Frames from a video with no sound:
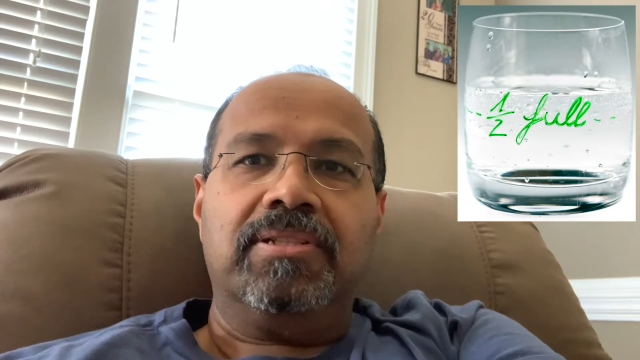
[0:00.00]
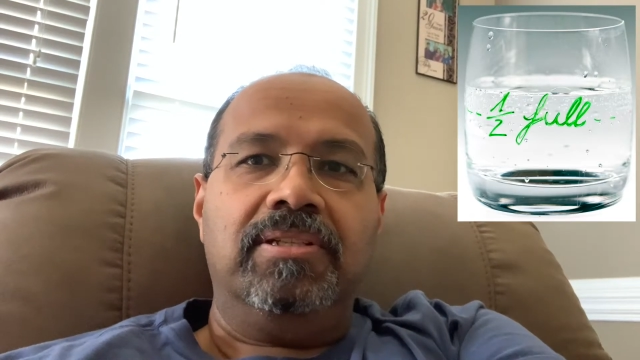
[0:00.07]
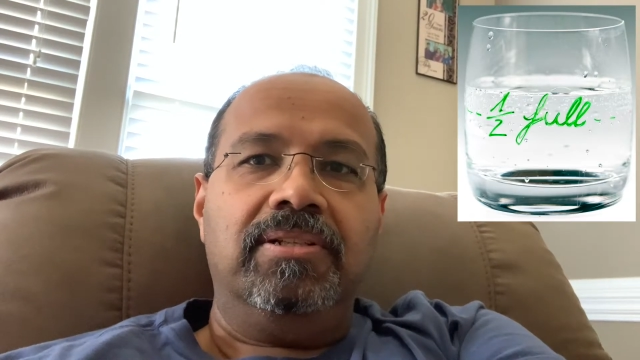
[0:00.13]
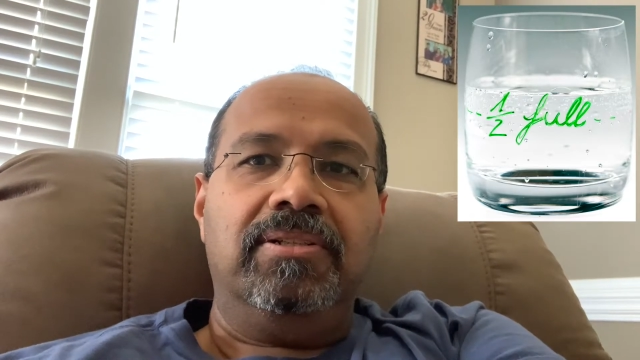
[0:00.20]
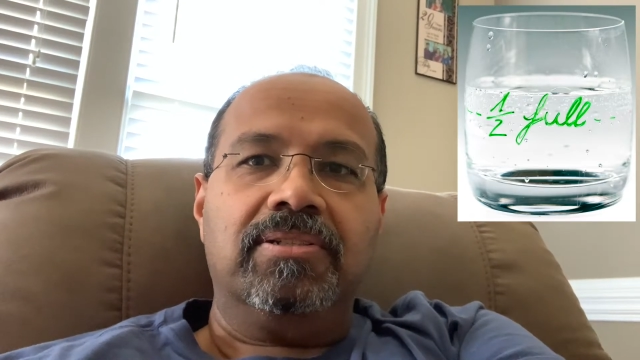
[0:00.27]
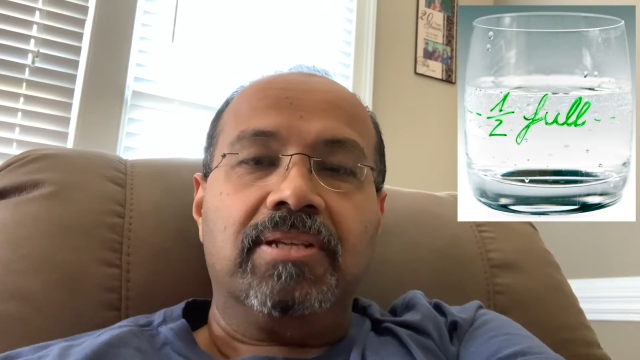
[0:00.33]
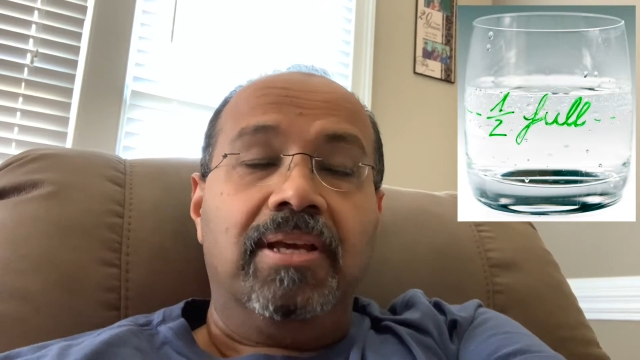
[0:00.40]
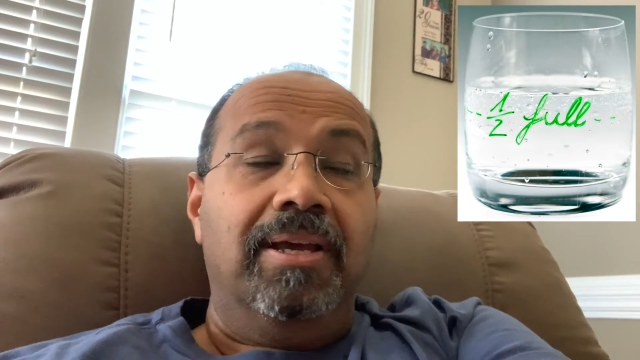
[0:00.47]
and
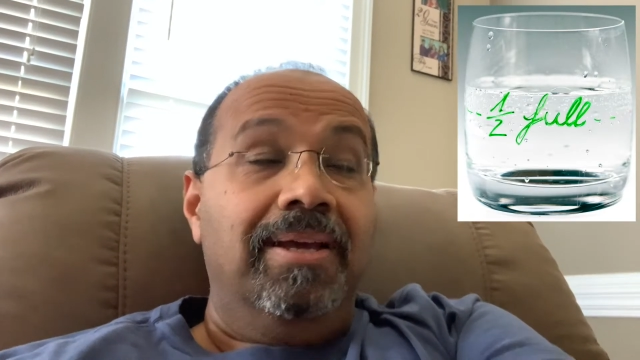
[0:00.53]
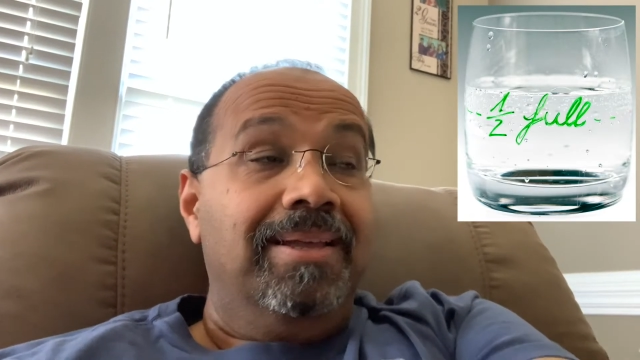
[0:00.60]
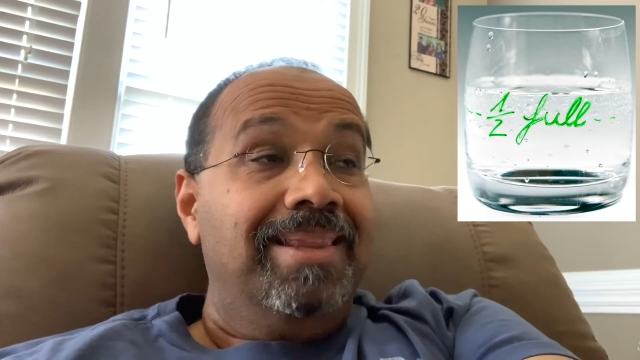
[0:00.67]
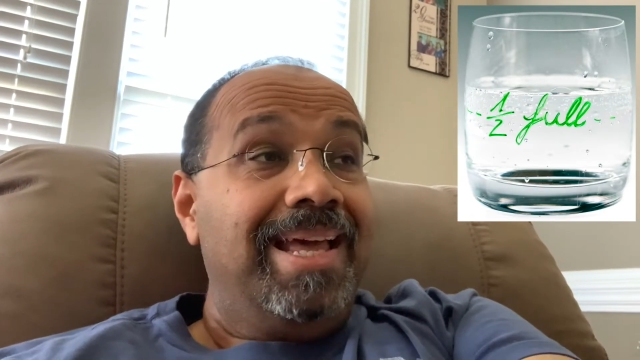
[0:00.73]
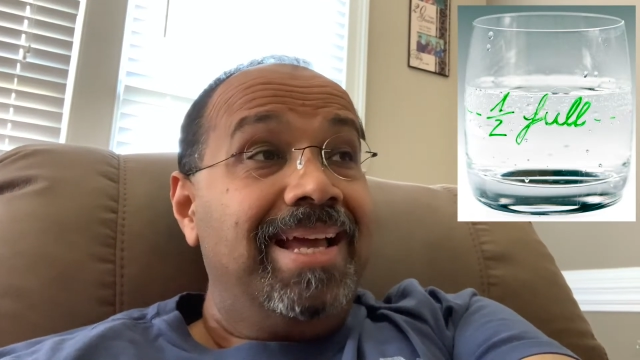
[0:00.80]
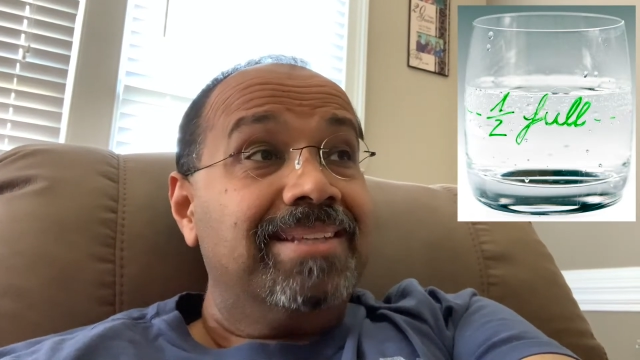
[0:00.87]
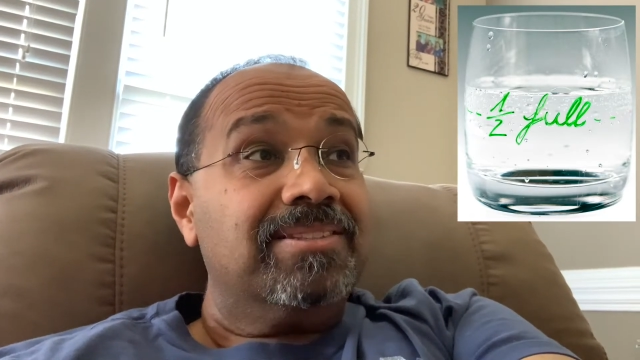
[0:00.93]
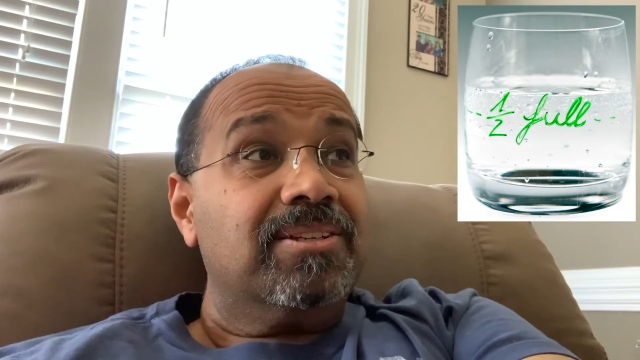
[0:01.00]
years,
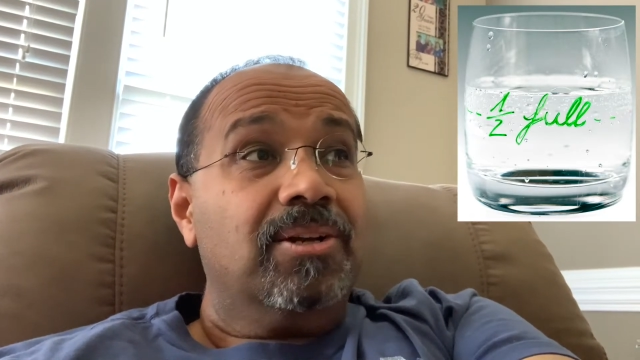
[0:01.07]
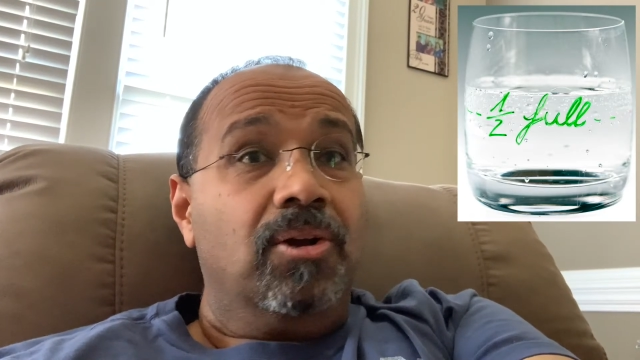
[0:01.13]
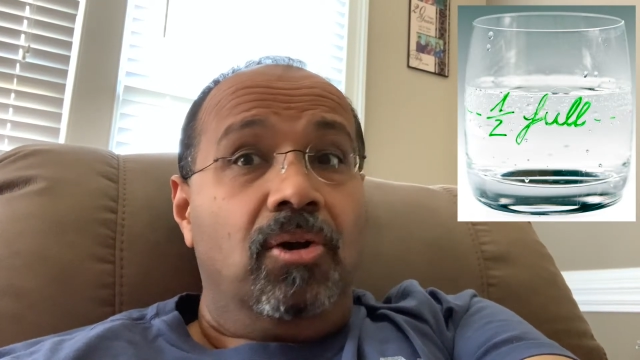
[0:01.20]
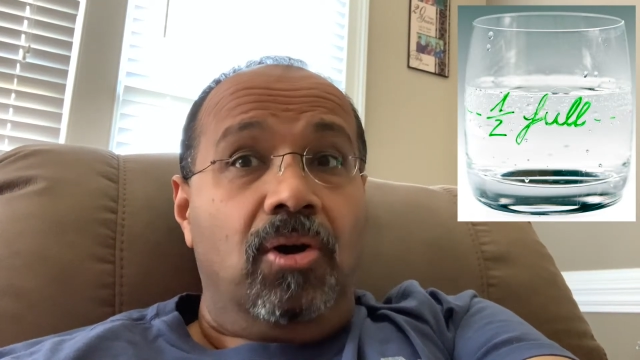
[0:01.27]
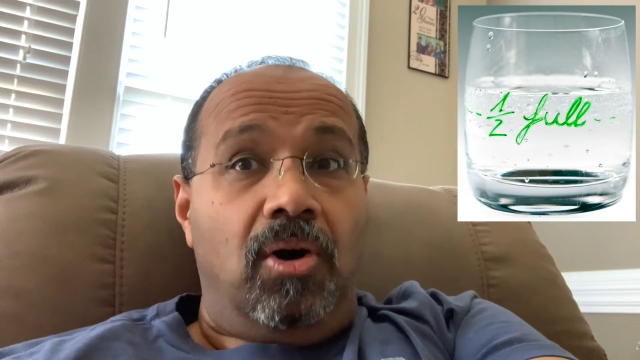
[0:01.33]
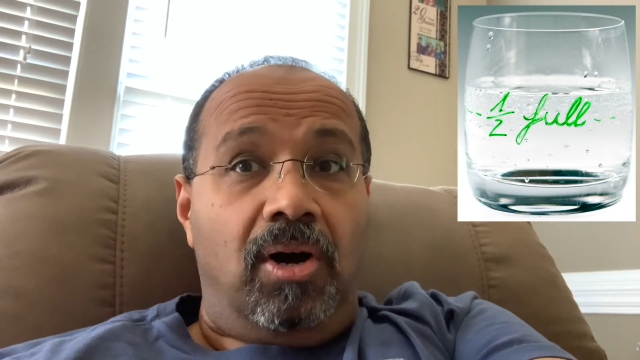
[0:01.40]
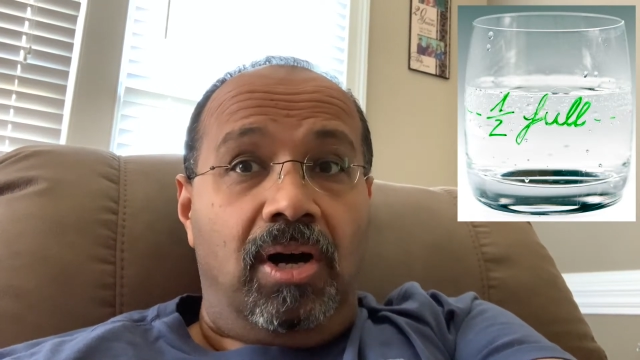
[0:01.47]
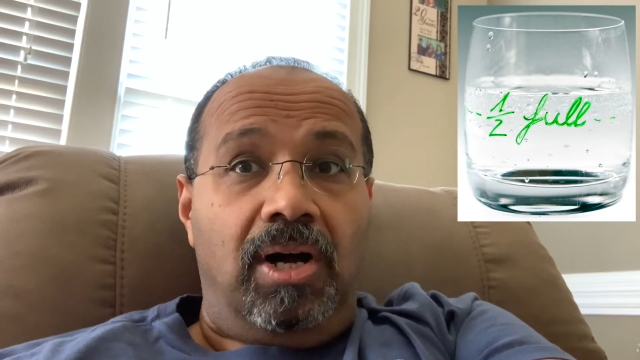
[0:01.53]
that's
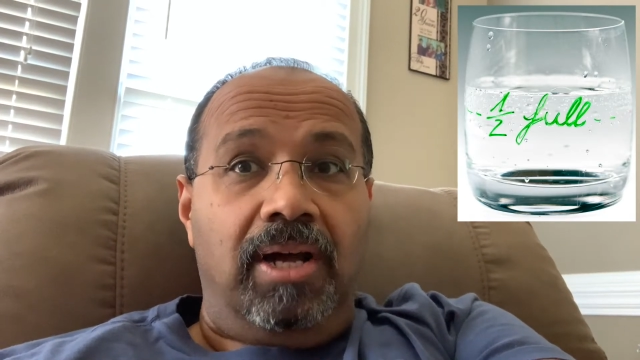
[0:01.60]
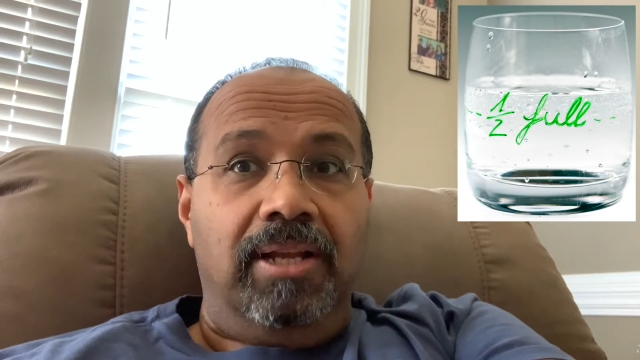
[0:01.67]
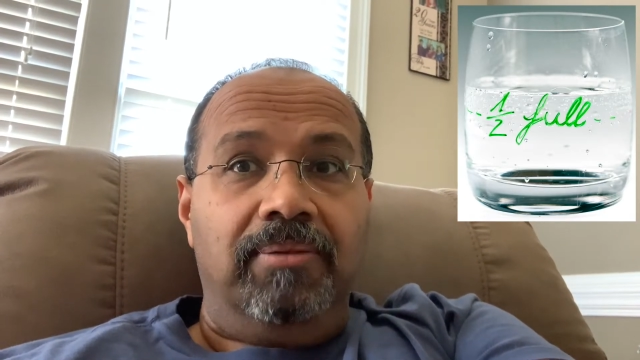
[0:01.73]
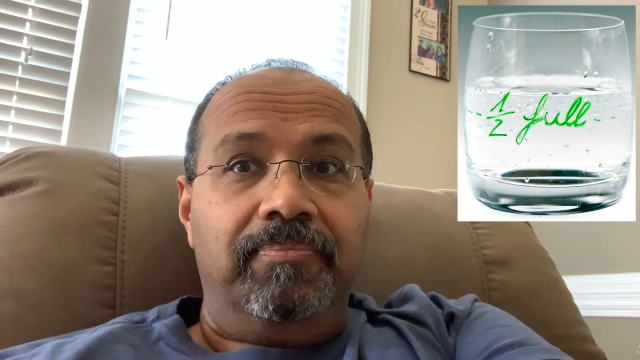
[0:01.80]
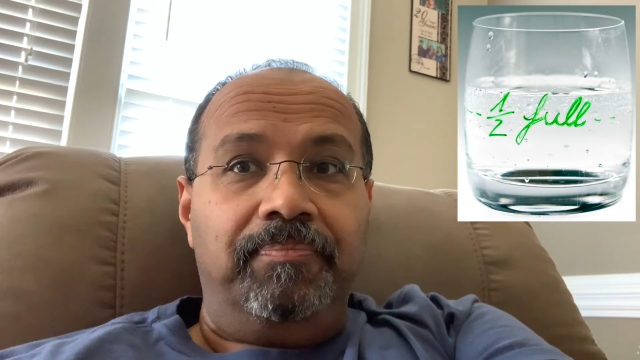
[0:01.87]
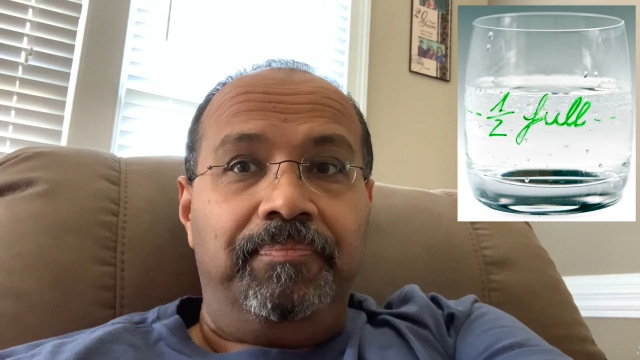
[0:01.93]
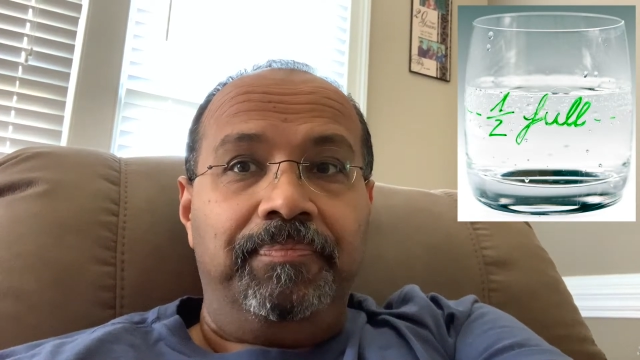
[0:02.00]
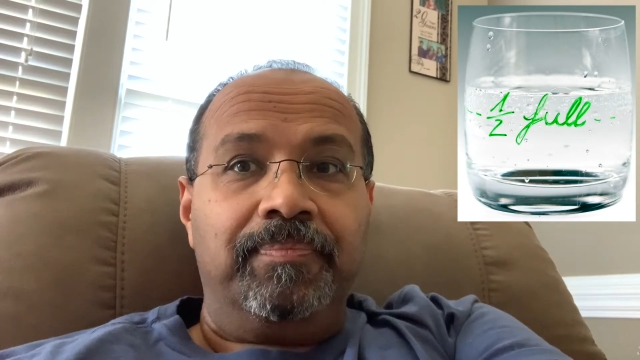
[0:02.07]
gone.